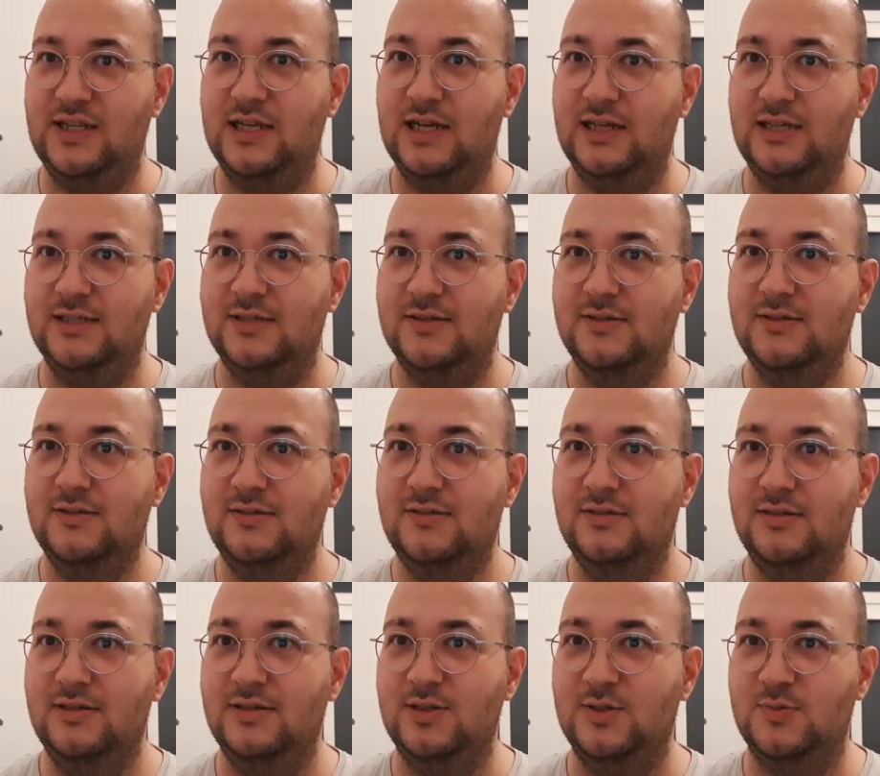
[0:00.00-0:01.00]
days
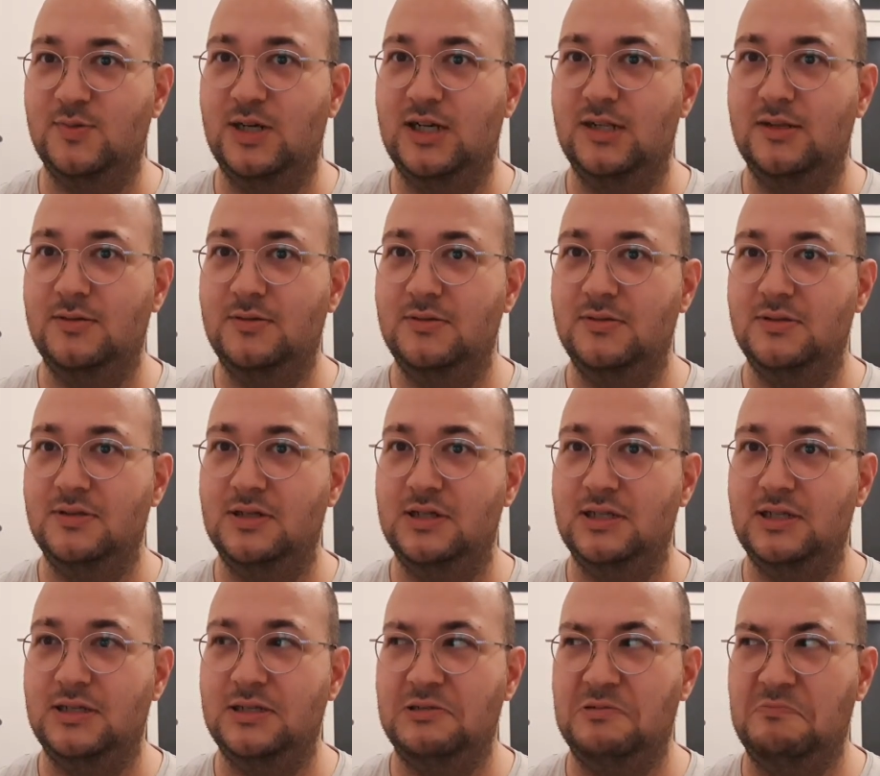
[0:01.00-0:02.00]
as well.
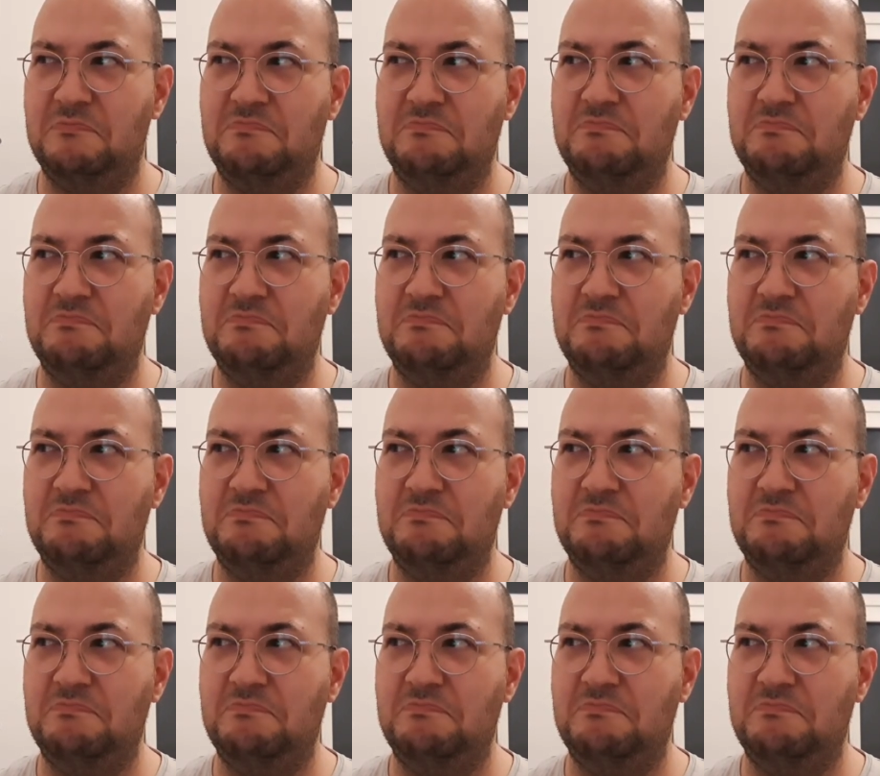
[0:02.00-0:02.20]
Like,